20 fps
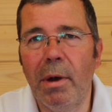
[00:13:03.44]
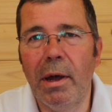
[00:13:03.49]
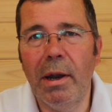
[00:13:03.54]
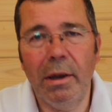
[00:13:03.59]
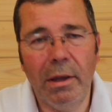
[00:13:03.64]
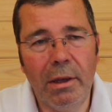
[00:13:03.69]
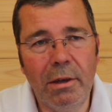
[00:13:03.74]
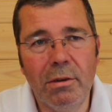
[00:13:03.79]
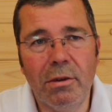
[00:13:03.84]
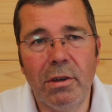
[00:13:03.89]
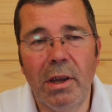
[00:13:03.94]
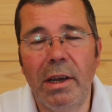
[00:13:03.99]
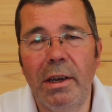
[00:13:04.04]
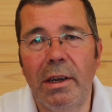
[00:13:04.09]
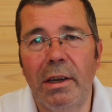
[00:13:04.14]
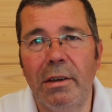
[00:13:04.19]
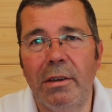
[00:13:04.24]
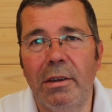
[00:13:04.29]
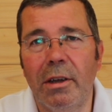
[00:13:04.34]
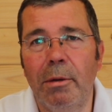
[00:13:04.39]
better, you
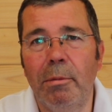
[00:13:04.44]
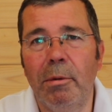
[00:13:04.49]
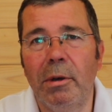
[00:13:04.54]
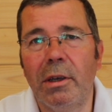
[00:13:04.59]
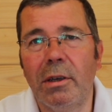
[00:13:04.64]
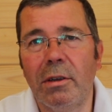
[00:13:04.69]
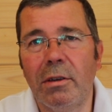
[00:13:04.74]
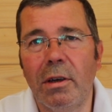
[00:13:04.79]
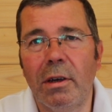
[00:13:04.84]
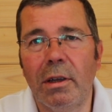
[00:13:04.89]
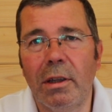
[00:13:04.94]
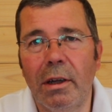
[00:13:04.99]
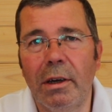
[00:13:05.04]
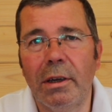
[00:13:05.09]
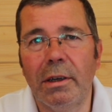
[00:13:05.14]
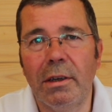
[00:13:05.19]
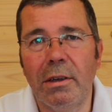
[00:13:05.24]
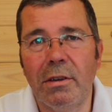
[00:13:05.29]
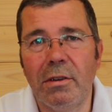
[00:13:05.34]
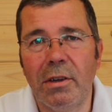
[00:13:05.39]
send it to me because I'd
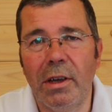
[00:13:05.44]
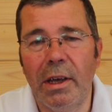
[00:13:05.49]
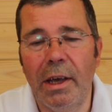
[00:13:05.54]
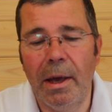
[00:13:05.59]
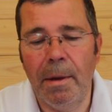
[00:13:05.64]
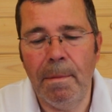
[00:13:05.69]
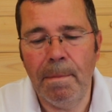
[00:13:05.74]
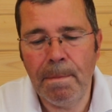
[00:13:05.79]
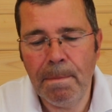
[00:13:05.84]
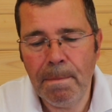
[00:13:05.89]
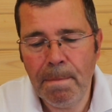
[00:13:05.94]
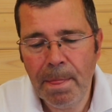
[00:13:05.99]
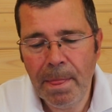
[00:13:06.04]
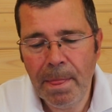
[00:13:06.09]
like to see it.